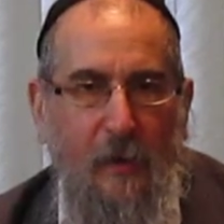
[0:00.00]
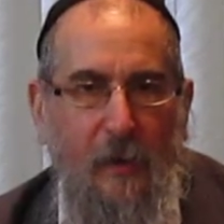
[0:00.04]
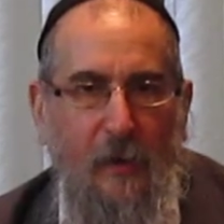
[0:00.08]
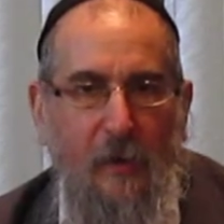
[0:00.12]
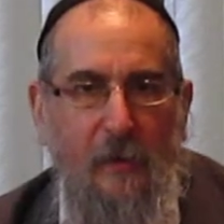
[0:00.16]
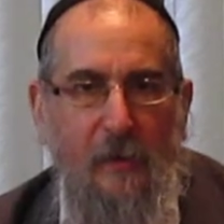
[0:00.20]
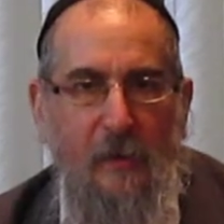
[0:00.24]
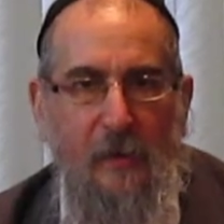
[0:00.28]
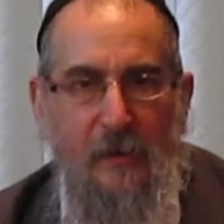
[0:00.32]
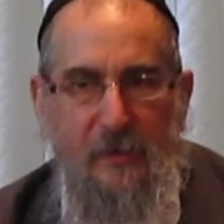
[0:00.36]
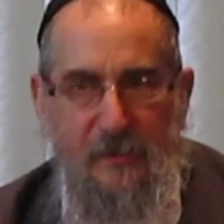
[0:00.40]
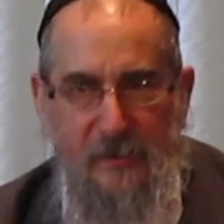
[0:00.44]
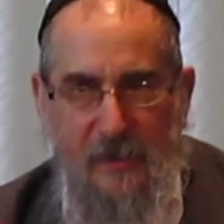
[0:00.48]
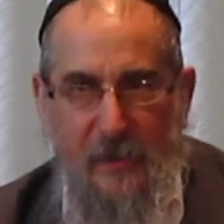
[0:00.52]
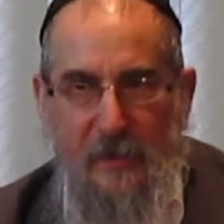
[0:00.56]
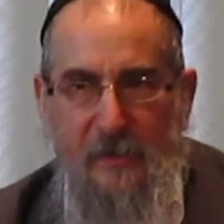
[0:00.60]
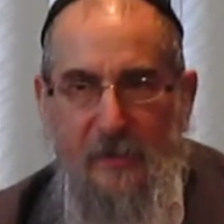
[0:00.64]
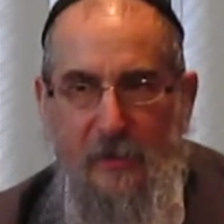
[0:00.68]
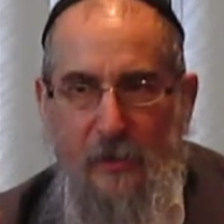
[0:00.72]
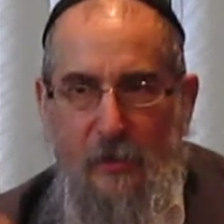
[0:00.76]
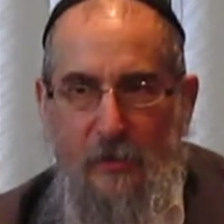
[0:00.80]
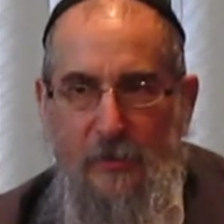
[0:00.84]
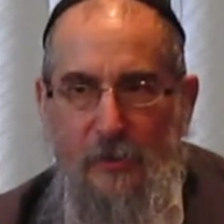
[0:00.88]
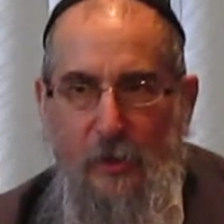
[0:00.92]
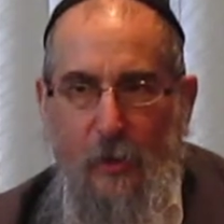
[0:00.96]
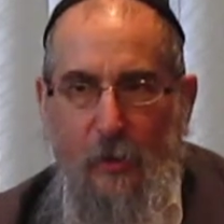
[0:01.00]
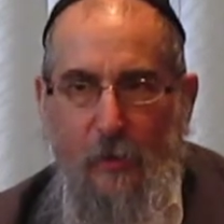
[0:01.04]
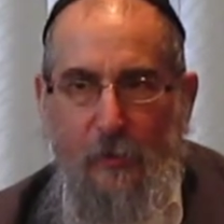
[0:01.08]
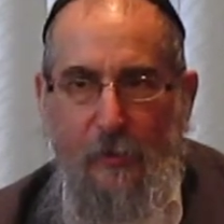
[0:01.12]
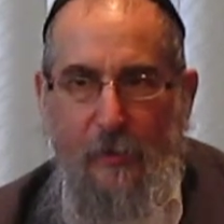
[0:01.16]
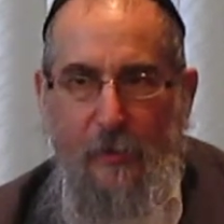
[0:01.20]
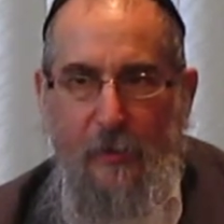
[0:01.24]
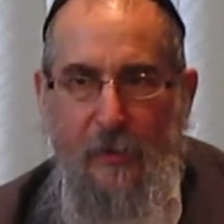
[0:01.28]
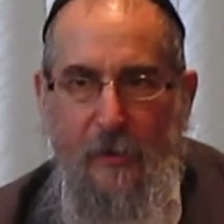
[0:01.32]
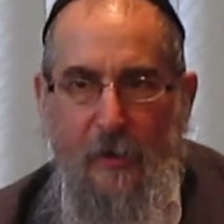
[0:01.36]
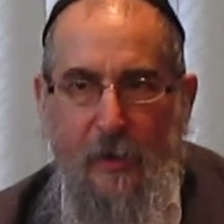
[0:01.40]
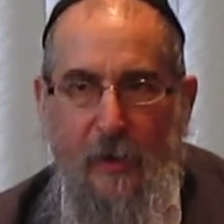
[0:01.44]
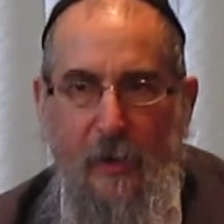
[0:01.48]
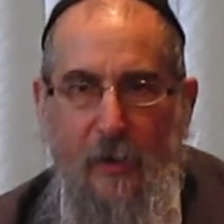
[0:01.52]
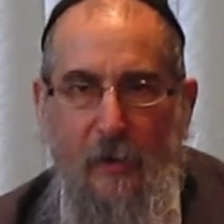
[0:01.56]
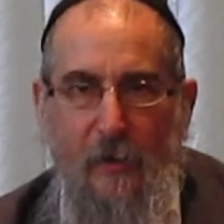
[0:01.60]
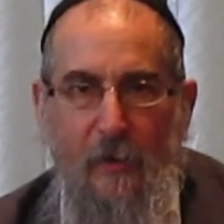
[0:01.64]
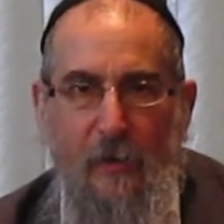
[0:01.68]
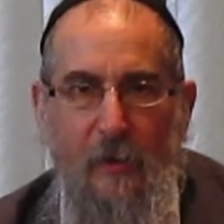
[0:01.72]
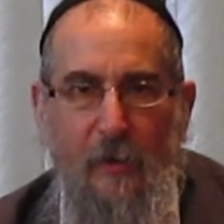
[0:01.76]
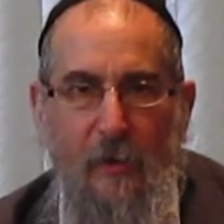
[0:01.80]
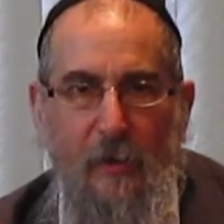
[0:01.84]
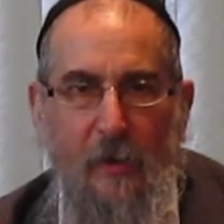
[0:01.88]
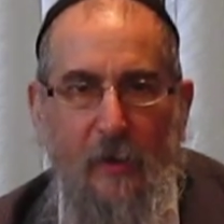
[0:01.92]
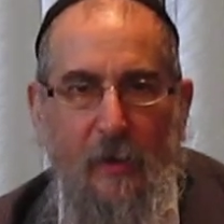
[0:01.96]
He's 8 years older than
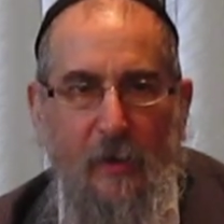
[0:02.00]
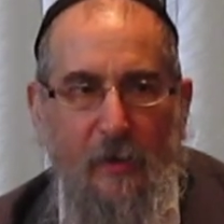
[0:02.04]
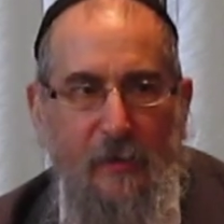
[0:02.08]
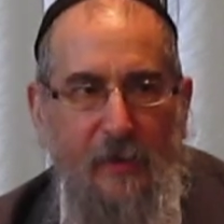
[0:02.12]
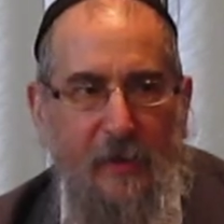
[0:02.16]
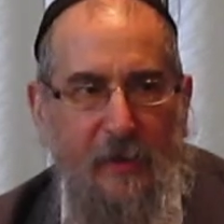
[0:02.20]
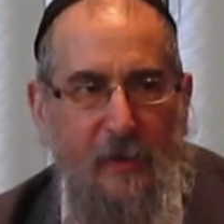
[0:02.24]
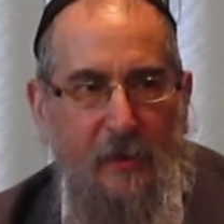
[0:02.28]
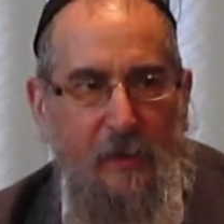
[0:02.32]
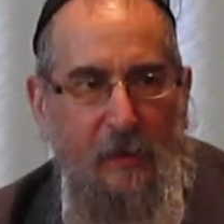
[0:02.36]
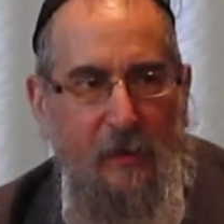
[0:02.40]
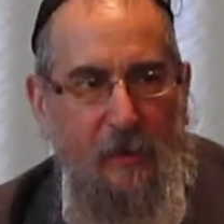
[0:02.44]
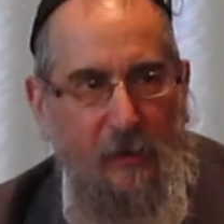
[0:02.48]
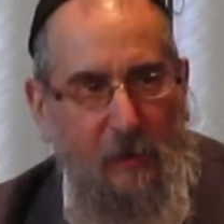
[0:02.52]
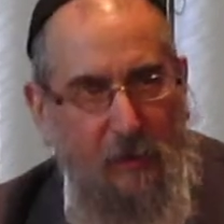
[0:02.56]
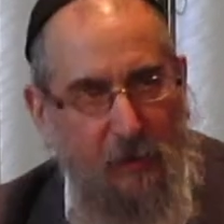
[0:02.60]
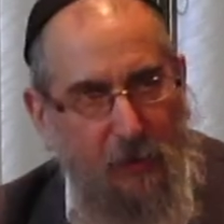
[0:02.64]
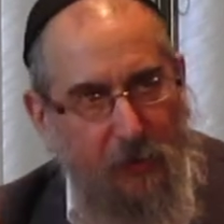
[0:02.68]
her. They